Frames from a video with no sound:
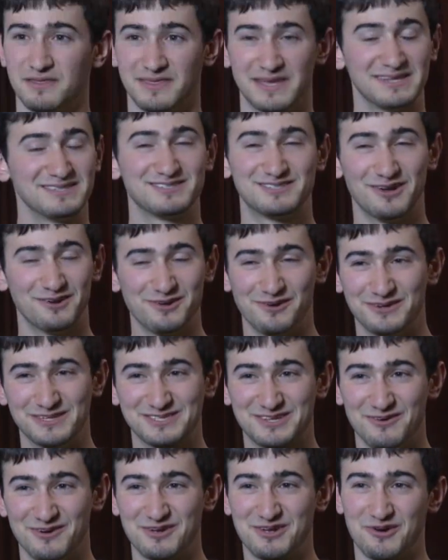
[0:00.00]
Things don't always
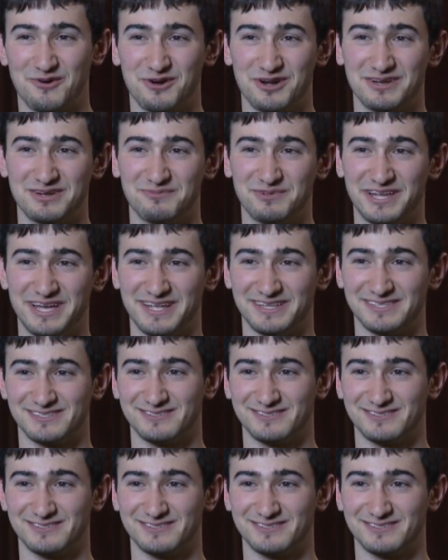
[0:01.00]
go according to plan.